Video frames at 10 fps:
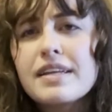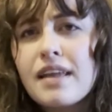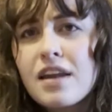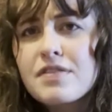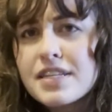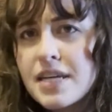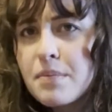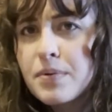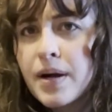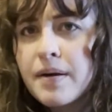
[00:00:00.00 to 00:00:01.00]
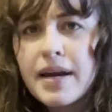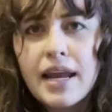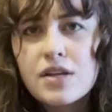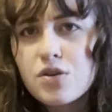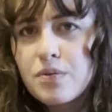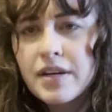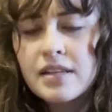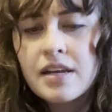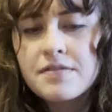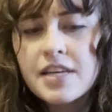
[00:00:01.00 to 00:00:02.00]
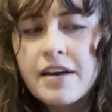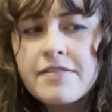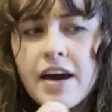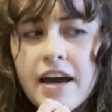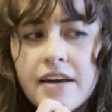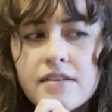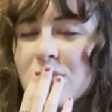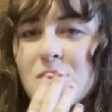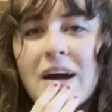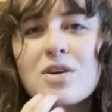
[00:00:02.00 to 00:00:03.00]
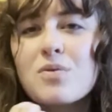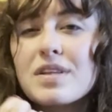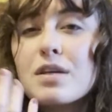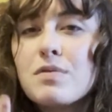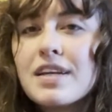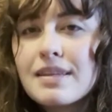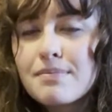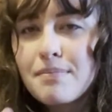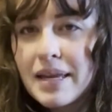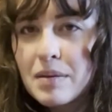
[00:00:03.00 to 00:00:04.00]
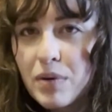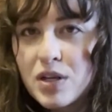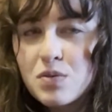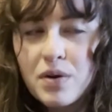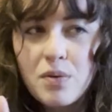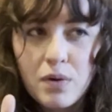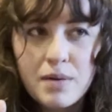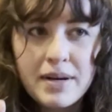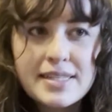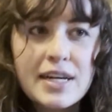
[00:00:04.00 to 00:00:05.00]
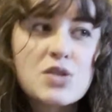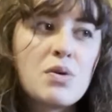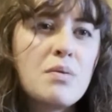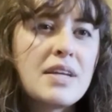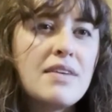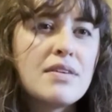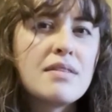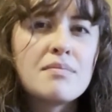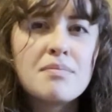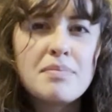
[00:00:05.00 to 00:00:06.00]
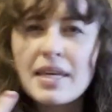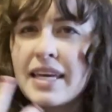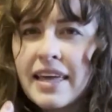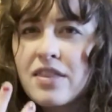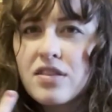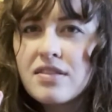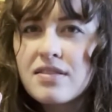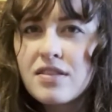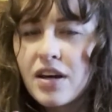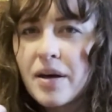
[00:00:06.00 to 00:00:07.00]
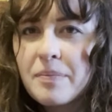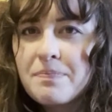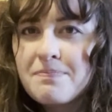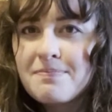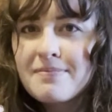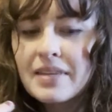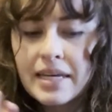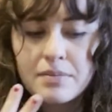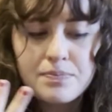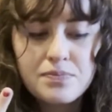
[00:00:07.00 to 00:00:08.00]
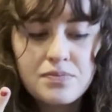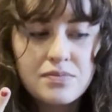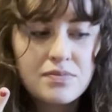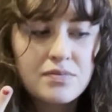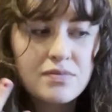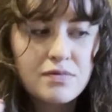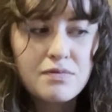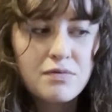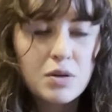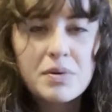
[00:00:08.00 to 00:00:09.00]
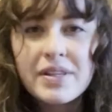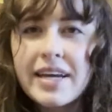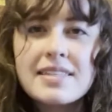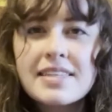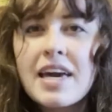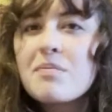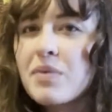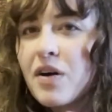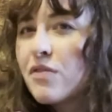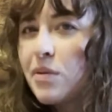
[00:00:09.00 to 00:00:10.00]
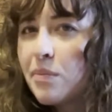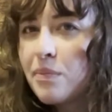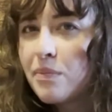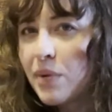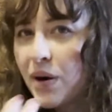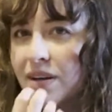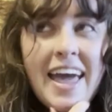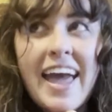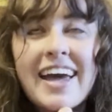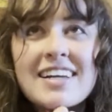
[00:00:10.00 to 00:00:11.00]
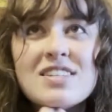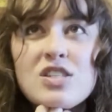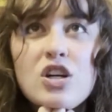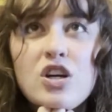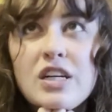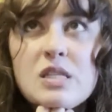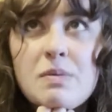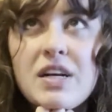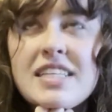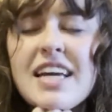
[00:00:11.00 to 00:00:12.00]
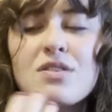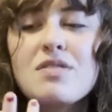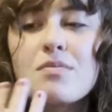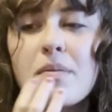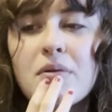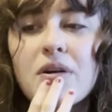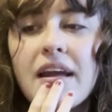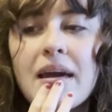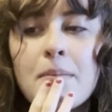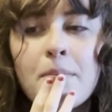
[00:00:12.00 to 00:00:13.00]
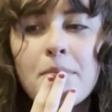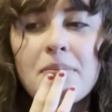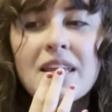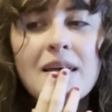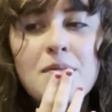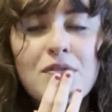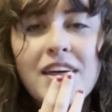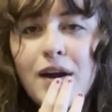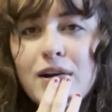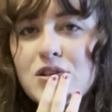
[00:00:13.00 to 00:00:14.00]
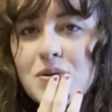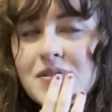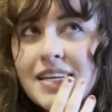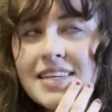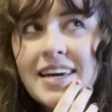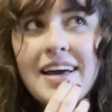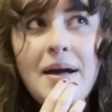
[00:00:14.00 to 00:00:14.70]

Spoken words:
lot of contemporary and I don't read a lot of sci-fi, so I don't really read many books where the word bisexual would even be in the like verbal landscape of the book. And her experience, I don't even remember the name of the character who says it,